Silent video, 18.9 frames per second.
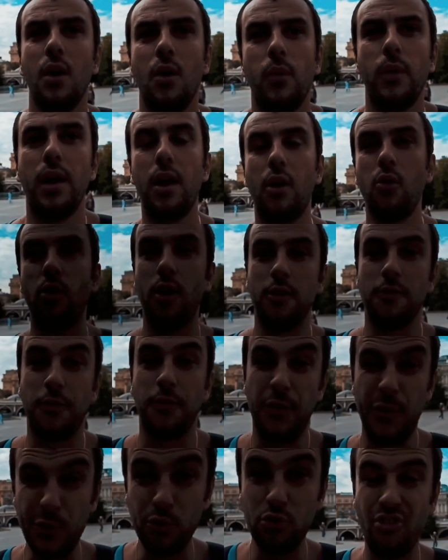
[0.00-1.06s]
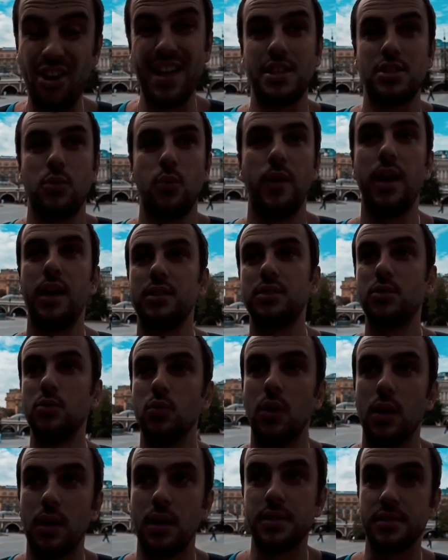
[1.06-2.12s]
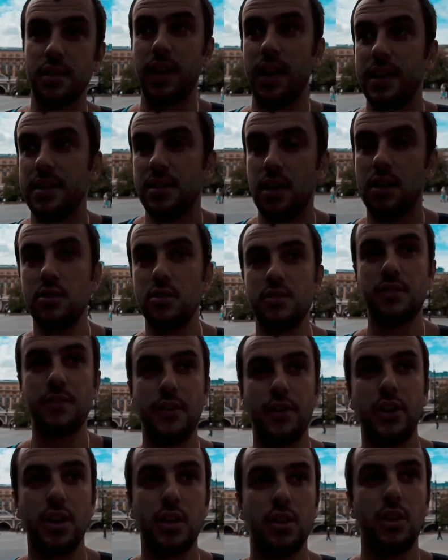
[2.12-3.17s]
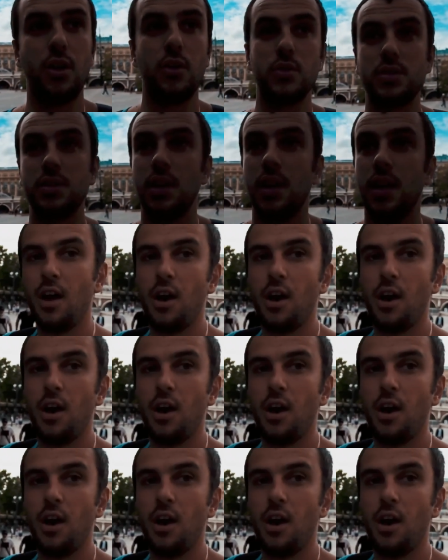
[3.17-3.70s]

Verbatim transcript: We are going through Red Square to uh, because it's very close.